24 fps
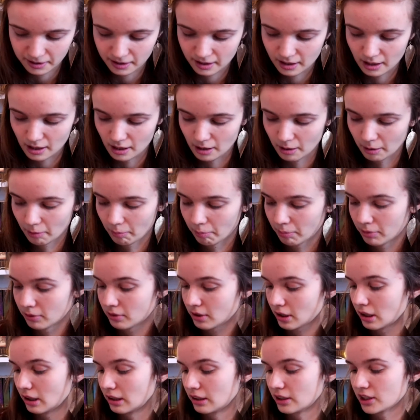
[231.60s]
a
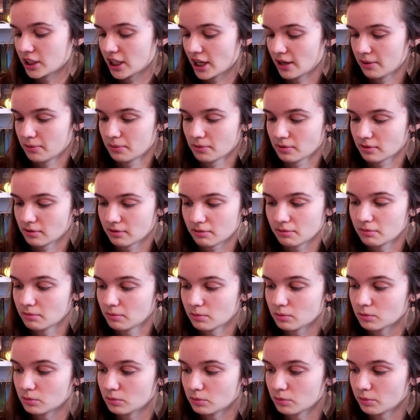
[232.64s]
color down
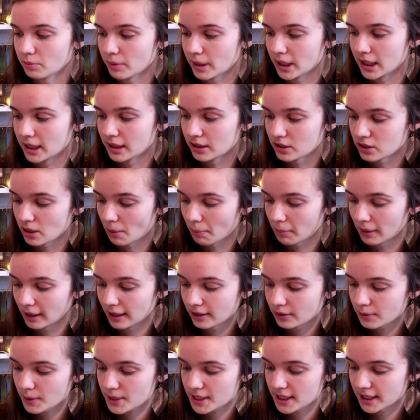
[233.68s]
where something
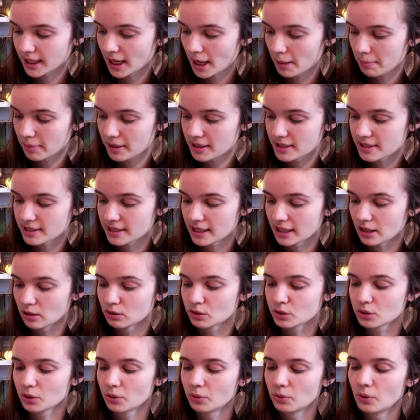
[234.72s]
interesting happens, and
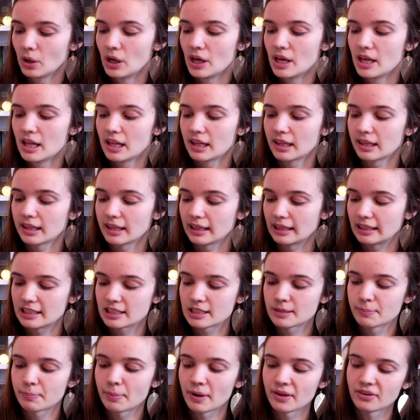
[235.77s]
also
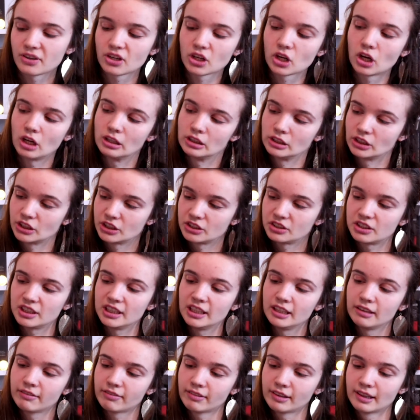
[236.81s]
spread the colors
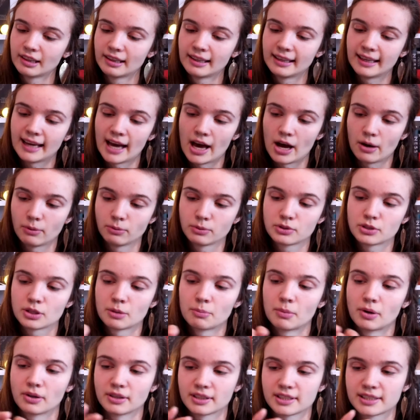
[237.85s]
evenly out
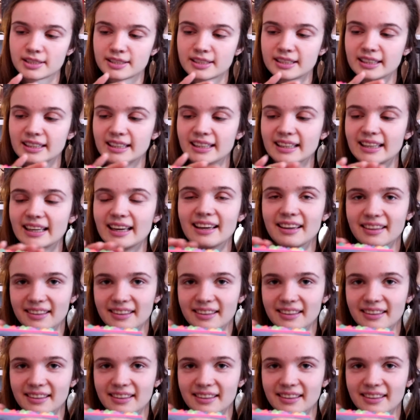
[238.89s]
amongst the